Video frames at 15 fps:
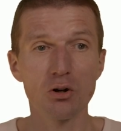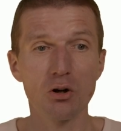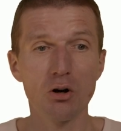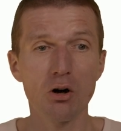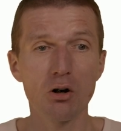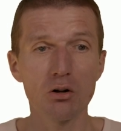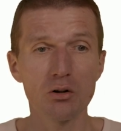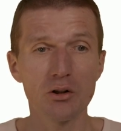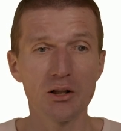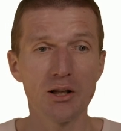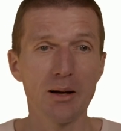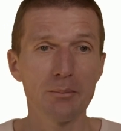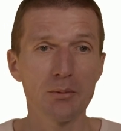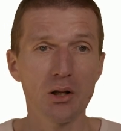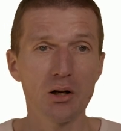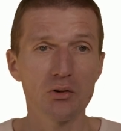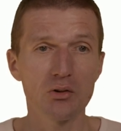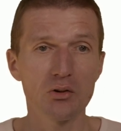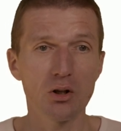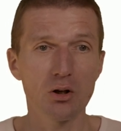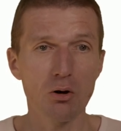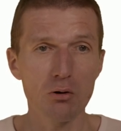call in Lambda. This is
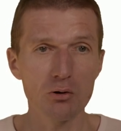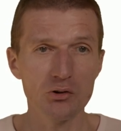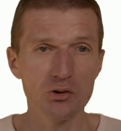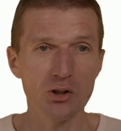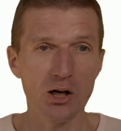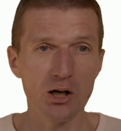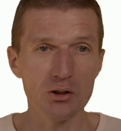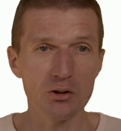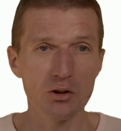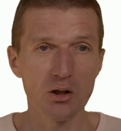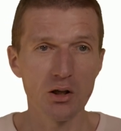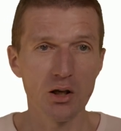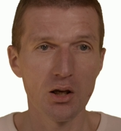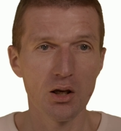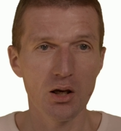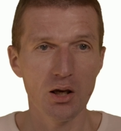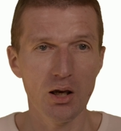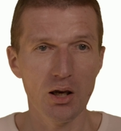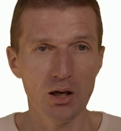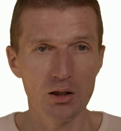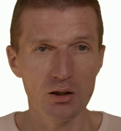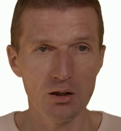the cold start.
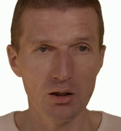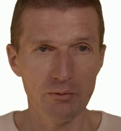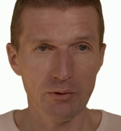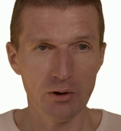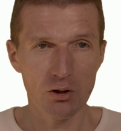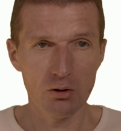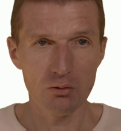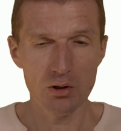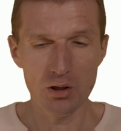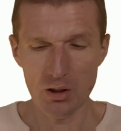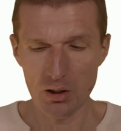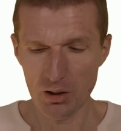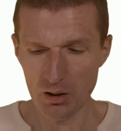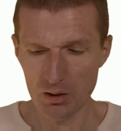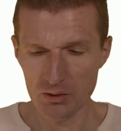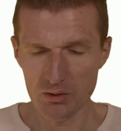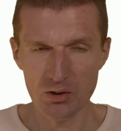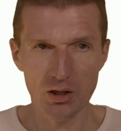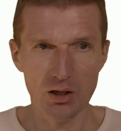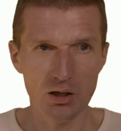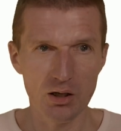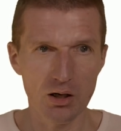And if I go here and
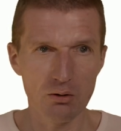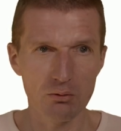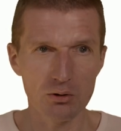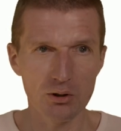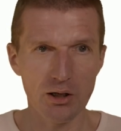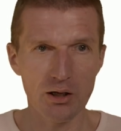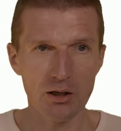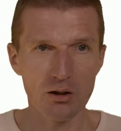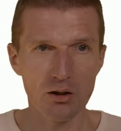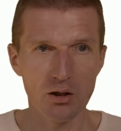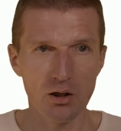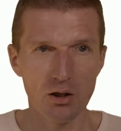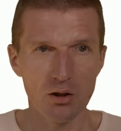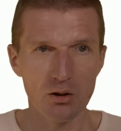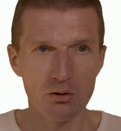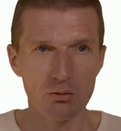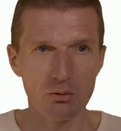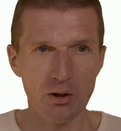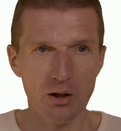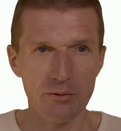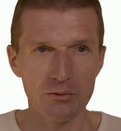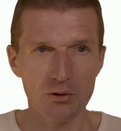say, I would like to
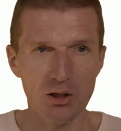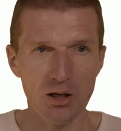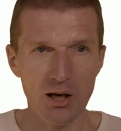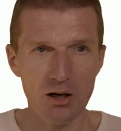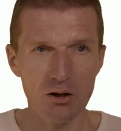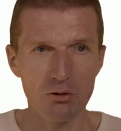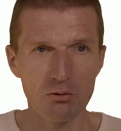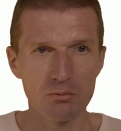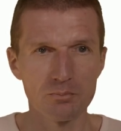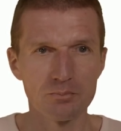have the hello,